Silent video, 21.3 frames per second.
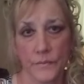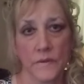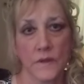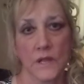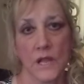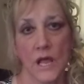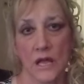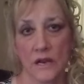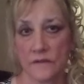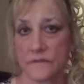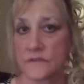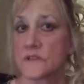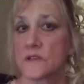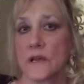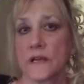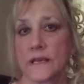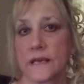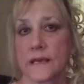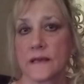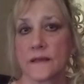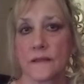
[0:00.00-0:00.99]
lot of
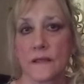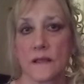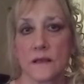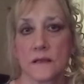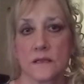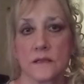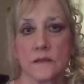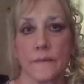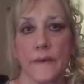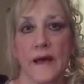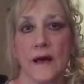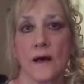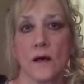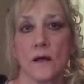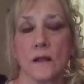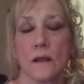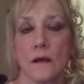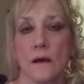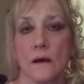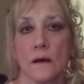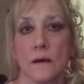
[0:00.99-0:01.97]
psychic things
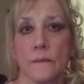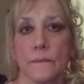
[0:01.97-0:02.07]
about